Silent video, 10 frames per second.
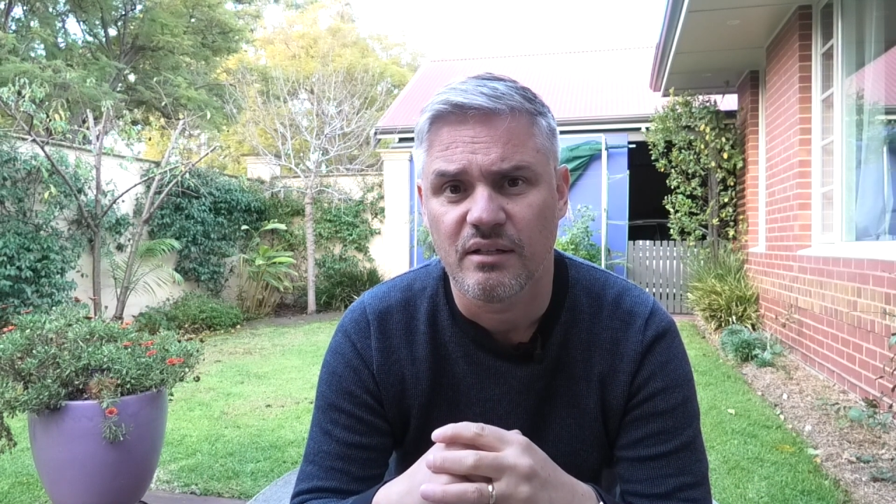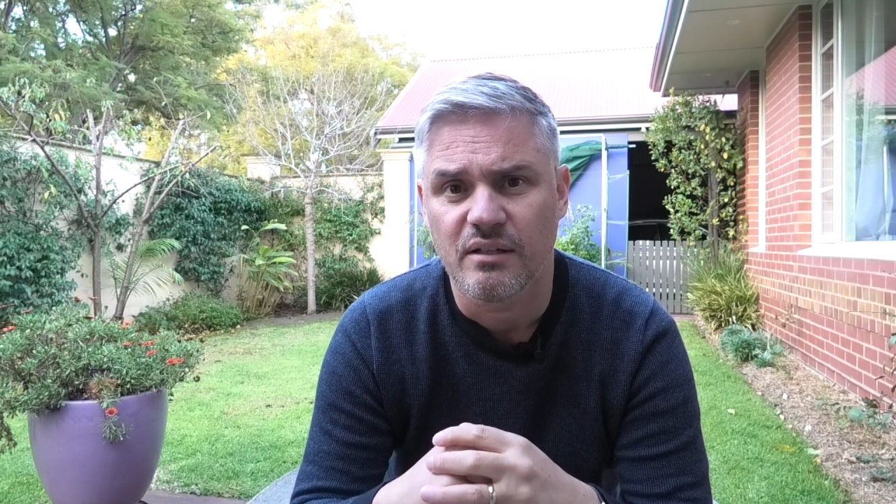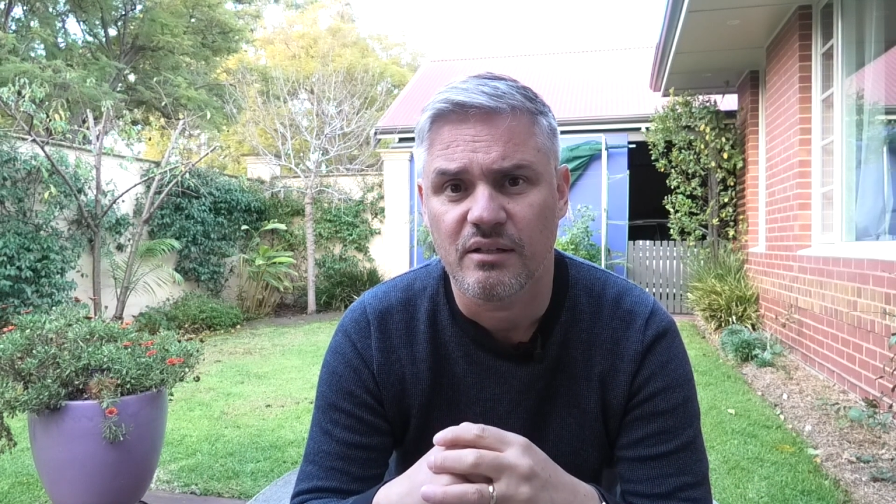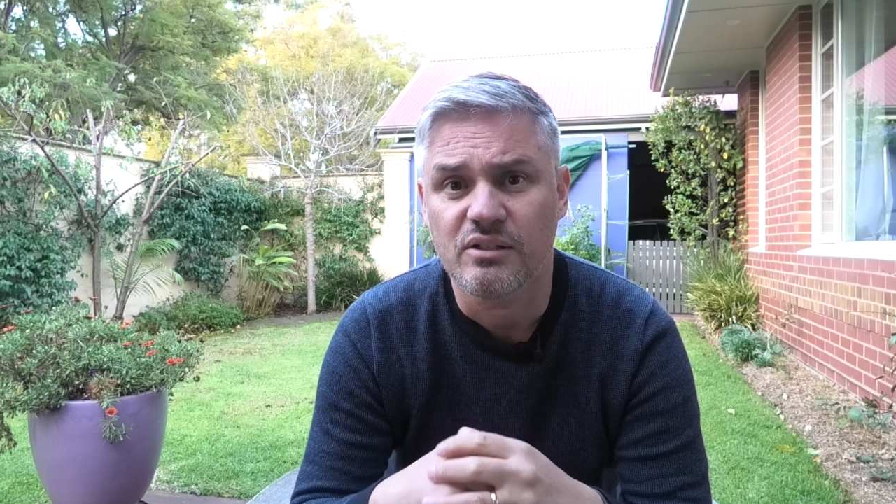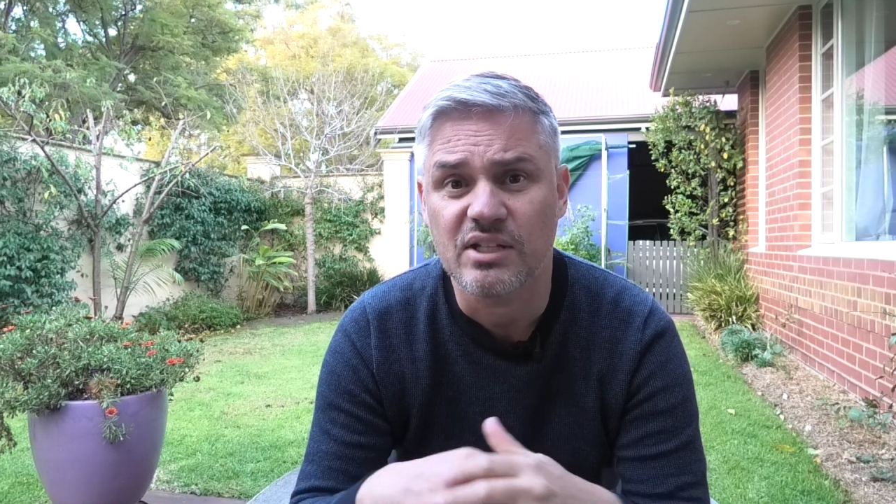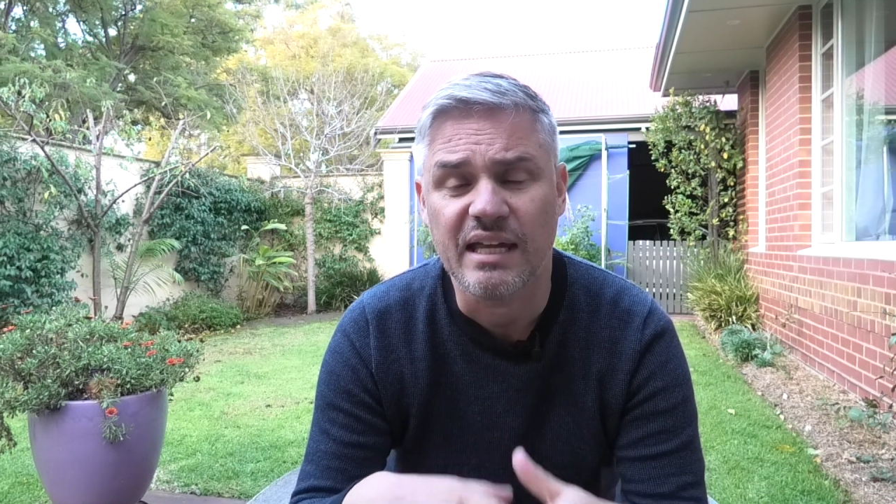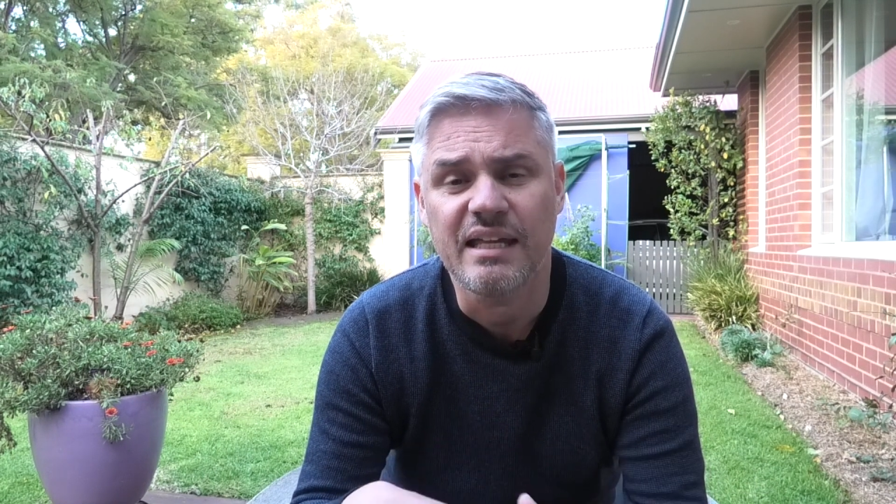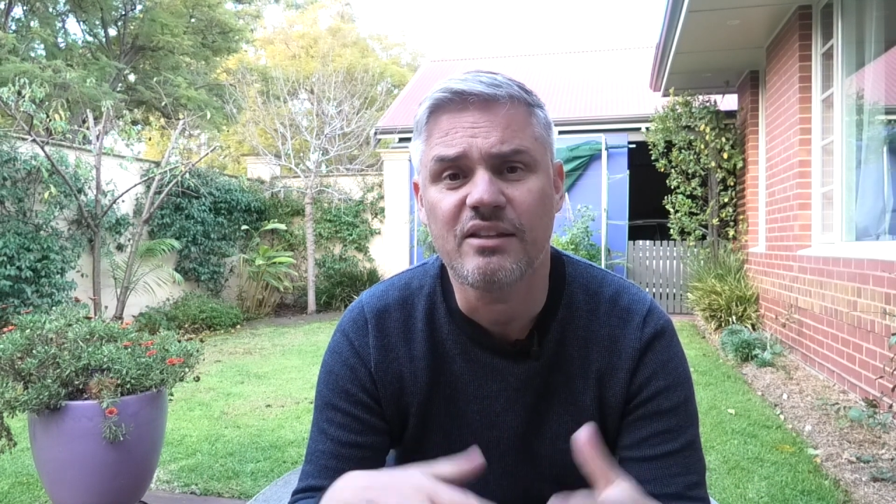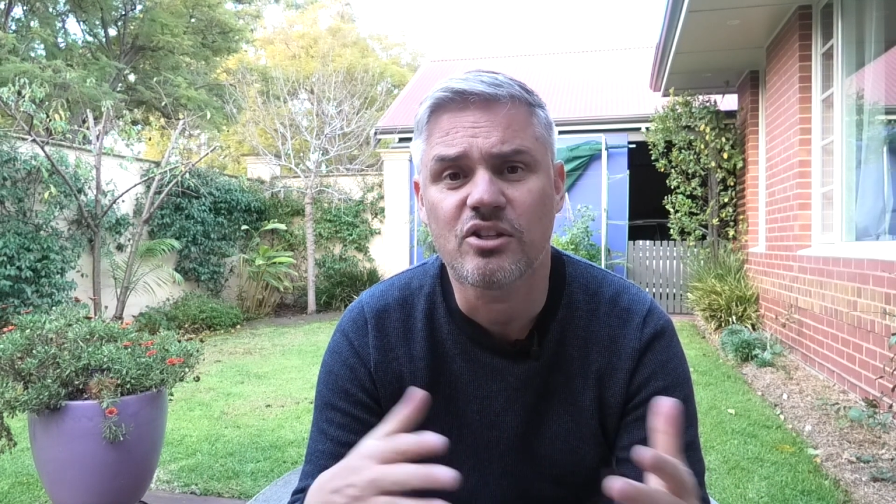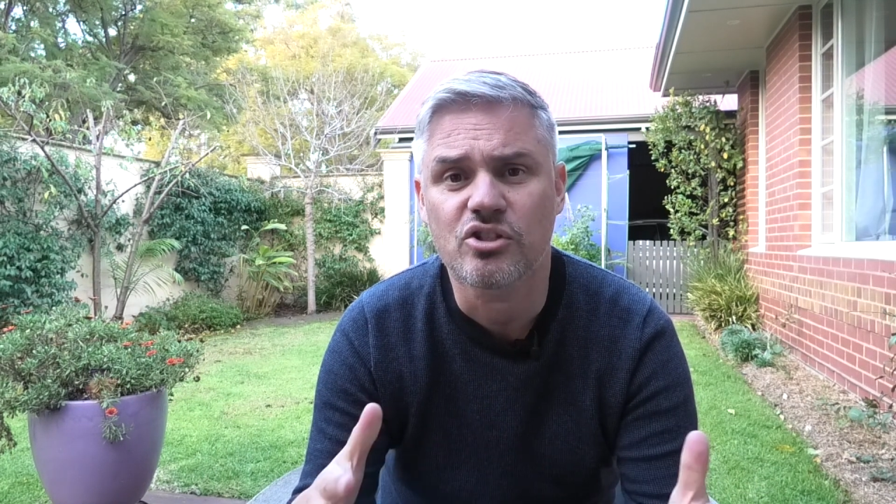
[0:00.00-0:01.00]
You know,
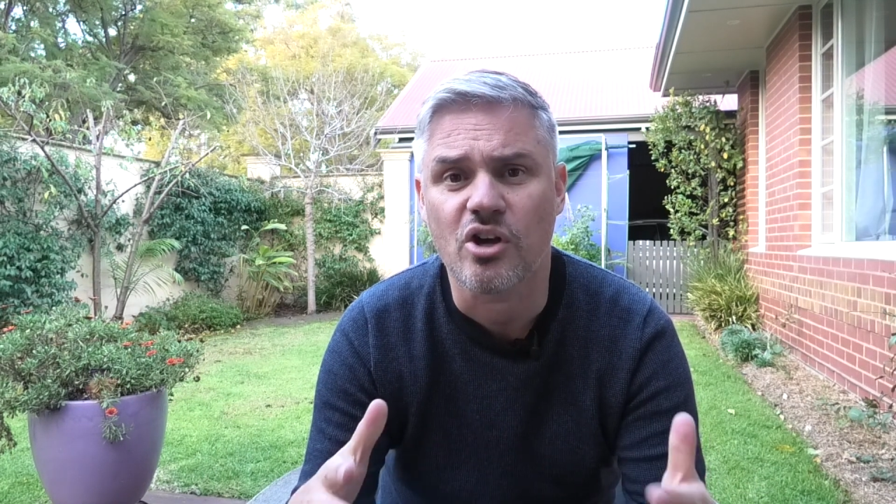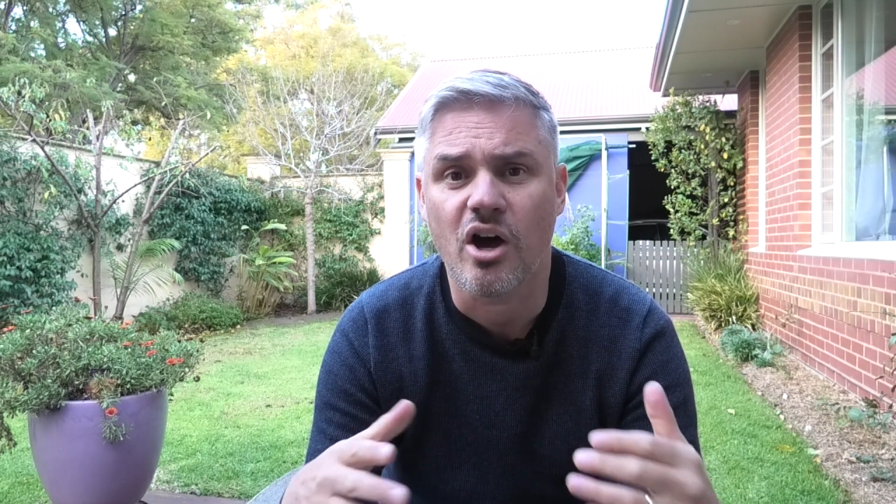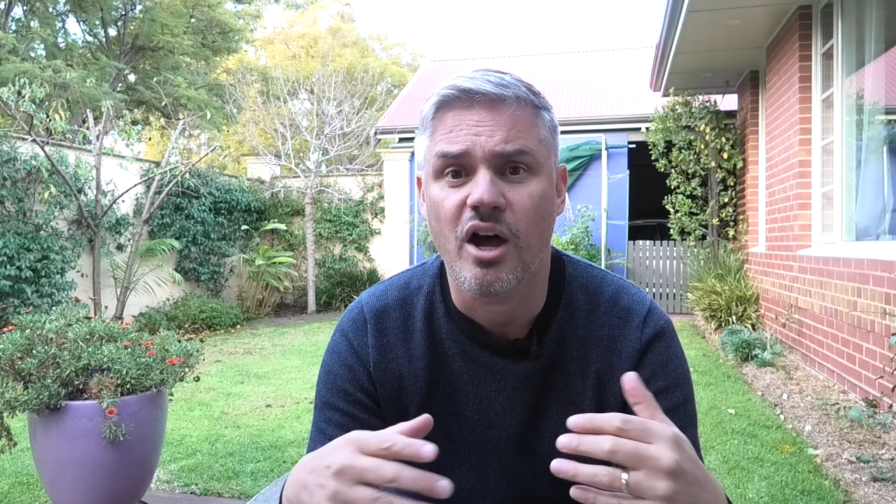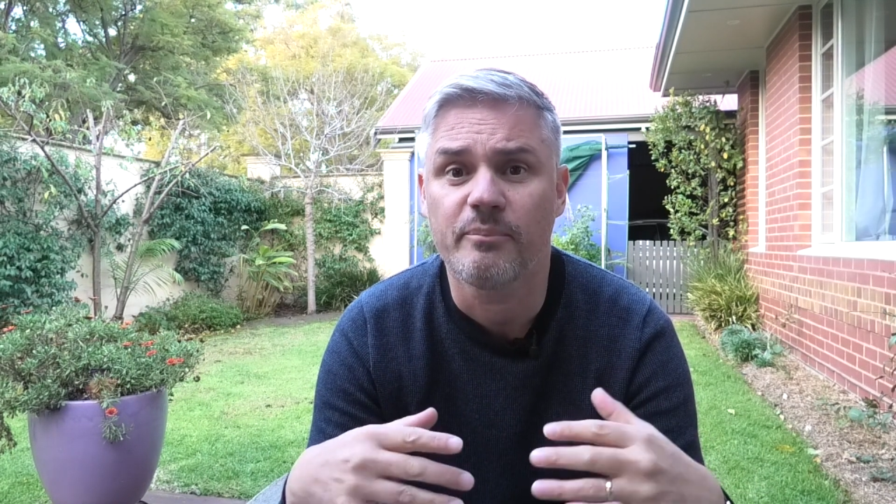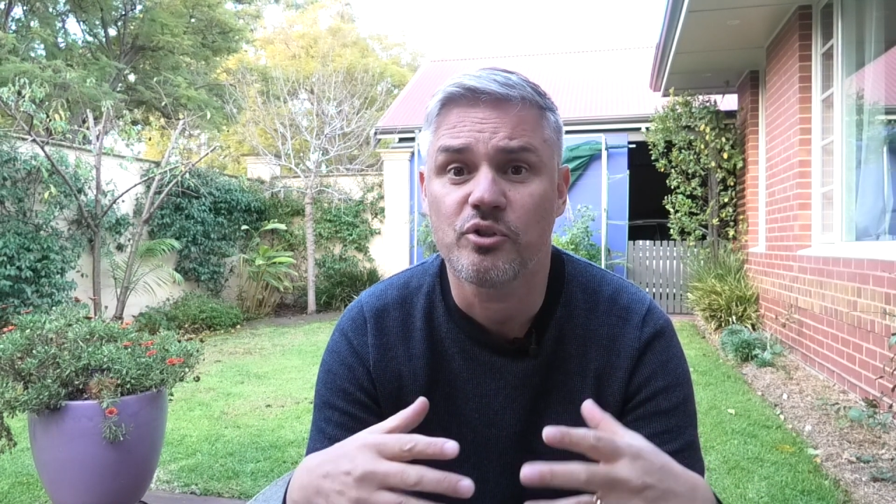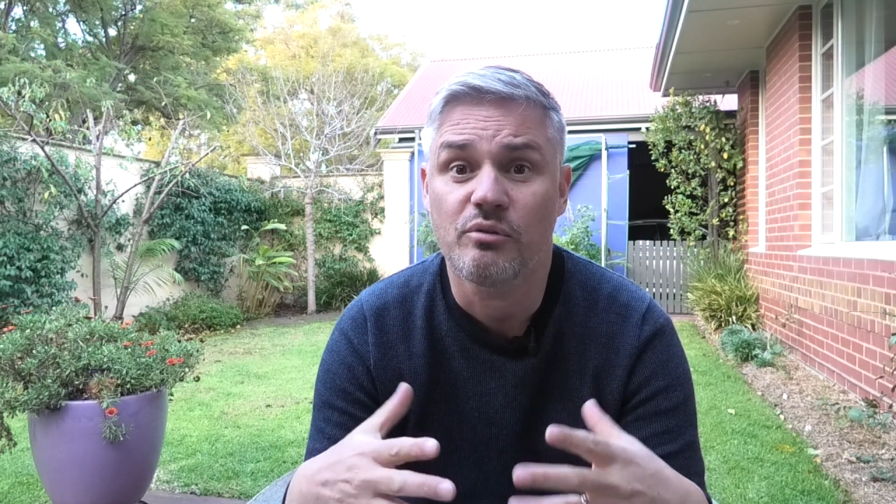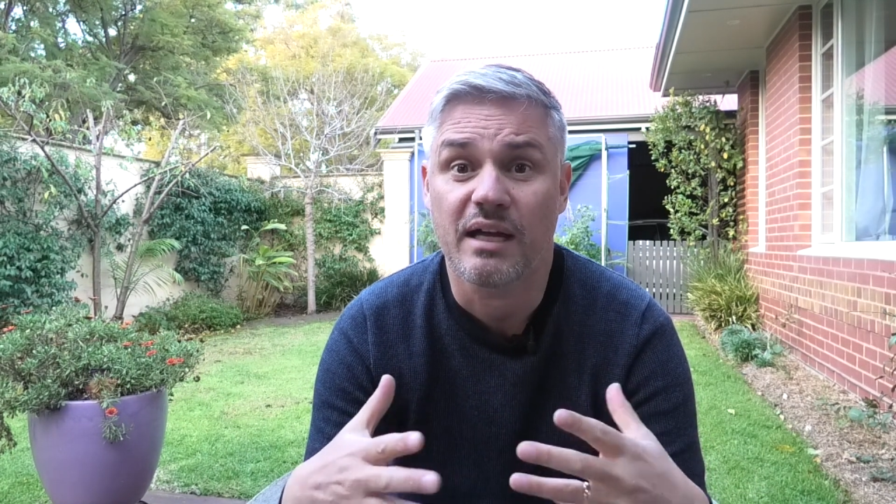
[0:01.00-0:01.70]
taking the time to